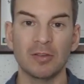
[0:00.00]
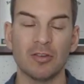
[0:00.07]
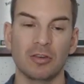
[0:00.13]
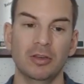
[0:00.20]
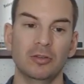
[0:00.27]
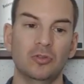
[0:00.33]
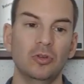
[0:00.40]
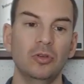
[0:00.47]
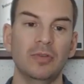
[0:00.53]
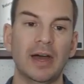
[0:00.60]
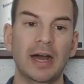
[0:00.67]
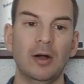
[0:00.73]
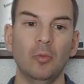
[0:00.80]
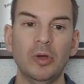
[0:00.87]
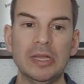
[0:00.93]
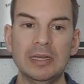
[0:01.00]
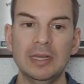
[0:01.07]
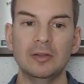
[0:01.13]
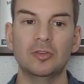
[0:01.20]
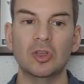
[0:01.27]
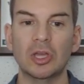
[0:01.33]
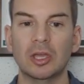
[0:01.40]
So to do that, we
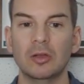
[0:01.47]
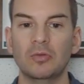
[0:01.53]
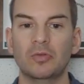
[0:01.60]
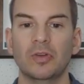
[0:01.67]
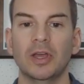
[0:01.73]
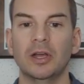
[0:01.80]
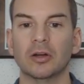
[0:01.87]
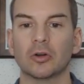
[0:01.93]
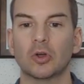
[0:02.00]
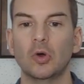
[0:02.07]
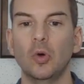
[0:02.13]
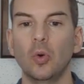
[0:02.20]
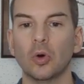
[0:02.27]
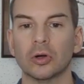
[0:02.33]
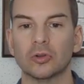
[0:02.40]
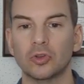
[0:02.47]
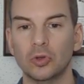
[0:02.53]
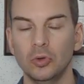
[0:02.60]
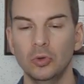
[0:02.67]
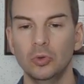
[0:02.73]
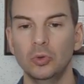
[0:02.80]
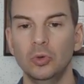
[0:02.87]
need to configure core
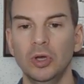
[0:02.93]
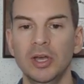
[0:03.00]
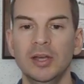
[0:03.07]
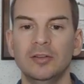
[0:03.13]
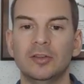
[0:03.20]
2